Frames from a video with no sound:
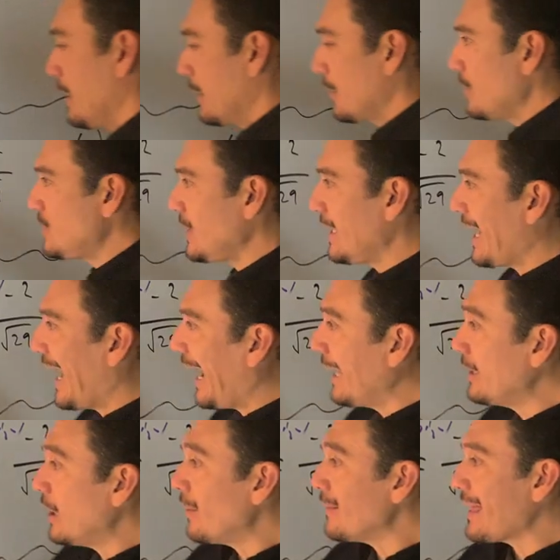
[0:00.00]
You see, I
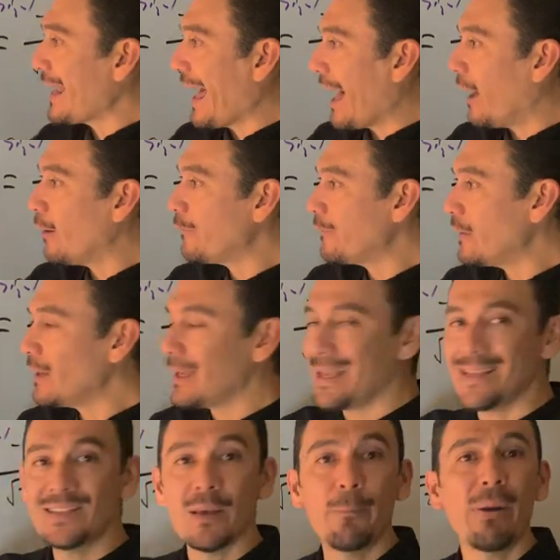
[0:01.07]
know that alpha
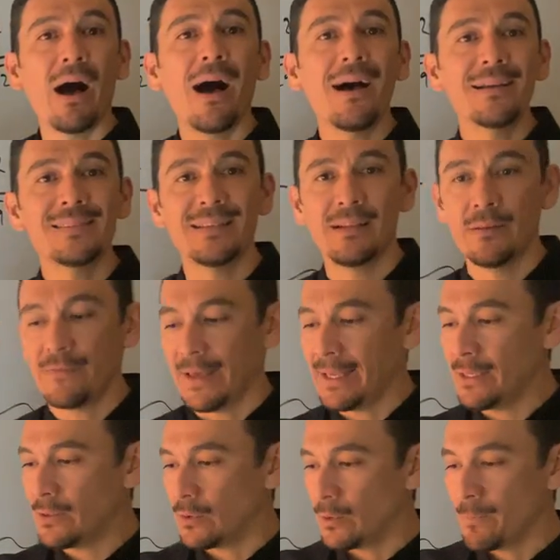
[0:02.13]
is a positive
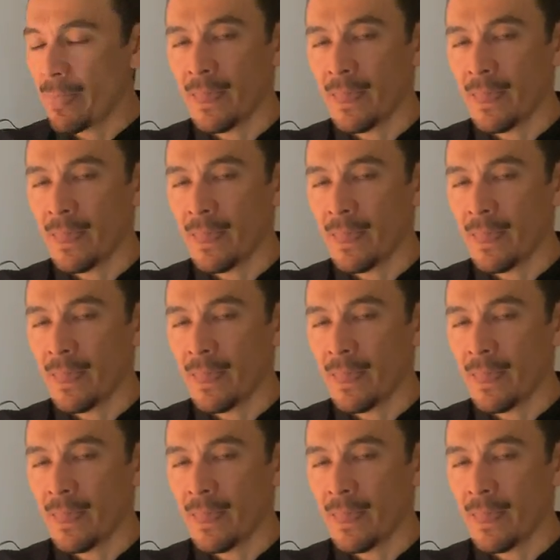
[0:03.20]
angle,